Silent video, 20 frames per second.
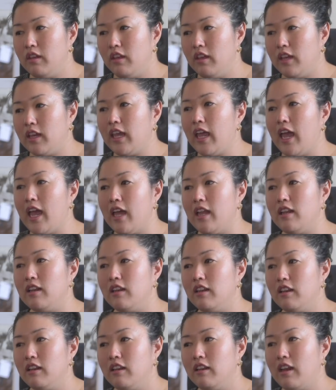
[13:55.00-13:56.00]
it
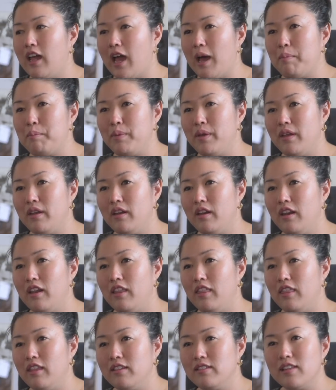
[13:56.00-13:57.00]
can happen
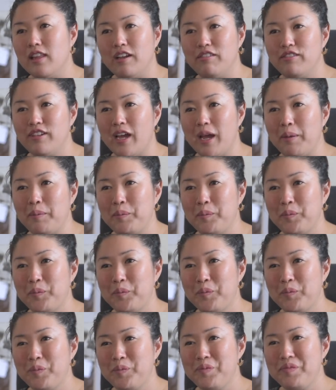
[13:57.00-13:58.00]
in this lifetime.
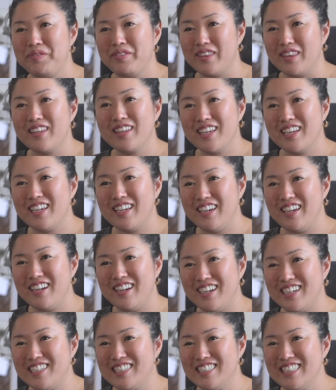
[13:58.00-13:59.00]
You
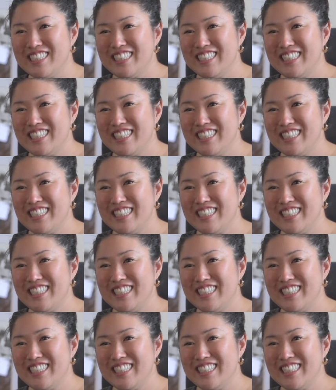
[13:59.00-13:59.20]
know,